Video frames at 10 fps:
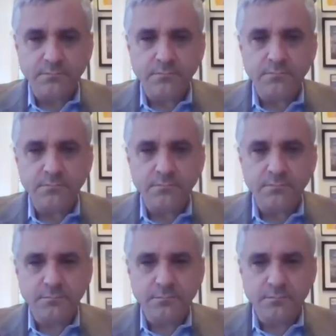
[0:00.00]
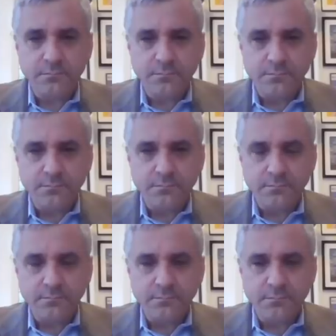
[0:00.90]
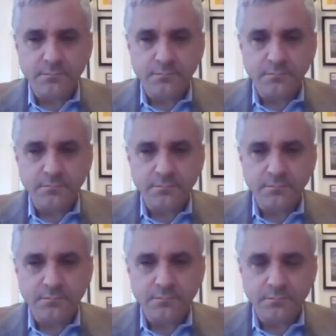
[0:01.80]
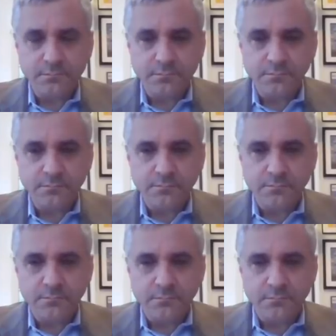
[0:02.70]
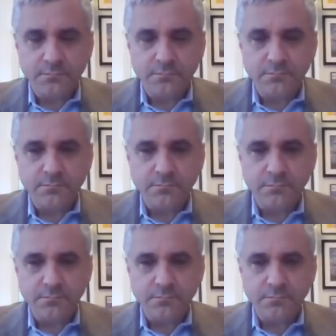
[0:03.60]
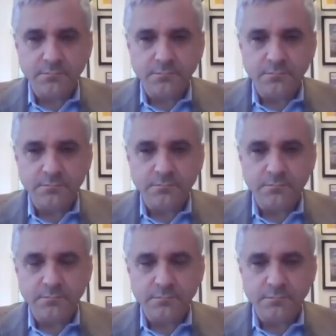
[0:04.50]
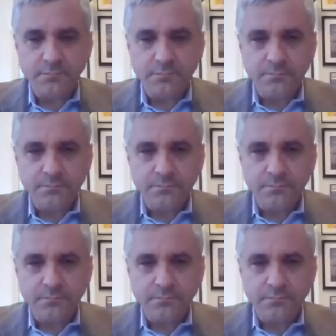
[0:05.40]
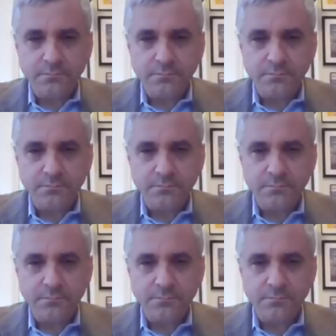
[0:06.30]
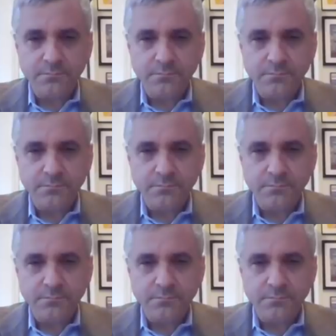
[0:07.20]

This person isn't speaking.